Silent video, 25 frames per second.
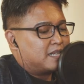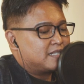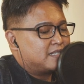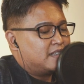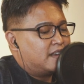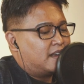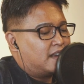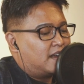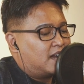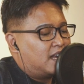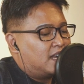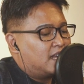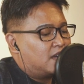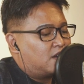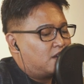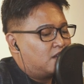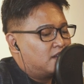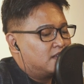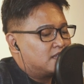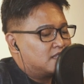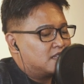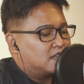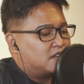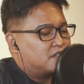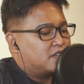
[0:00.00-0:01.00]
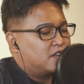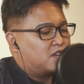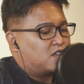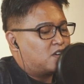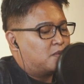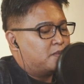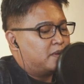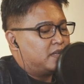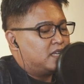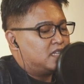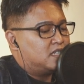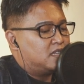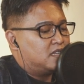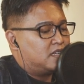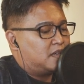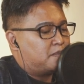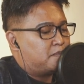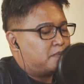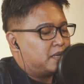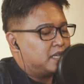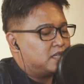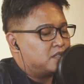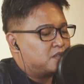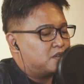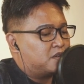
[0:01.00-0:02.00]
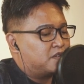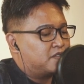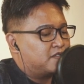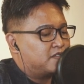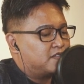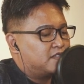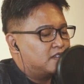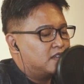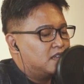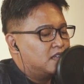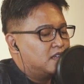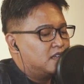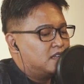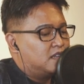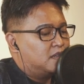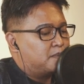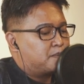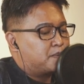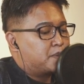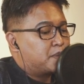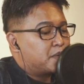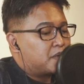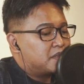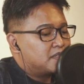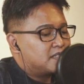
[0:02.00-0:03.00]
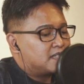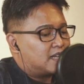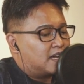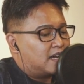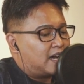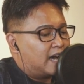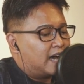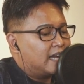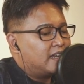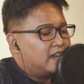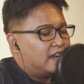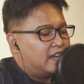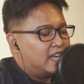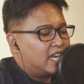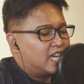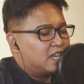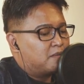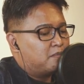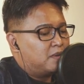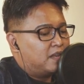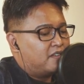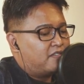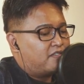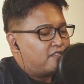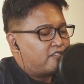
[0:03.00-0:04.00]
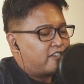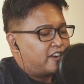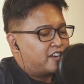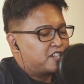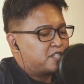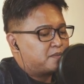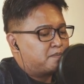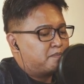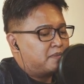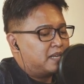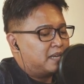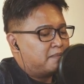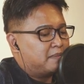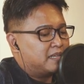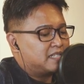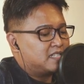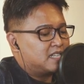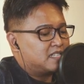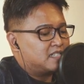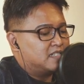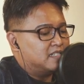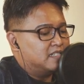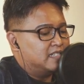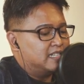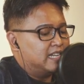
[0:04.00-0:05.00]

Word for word: parsley and garlic oil is a great combination that pays off. The prawns are undeniably fresh, plump, and such a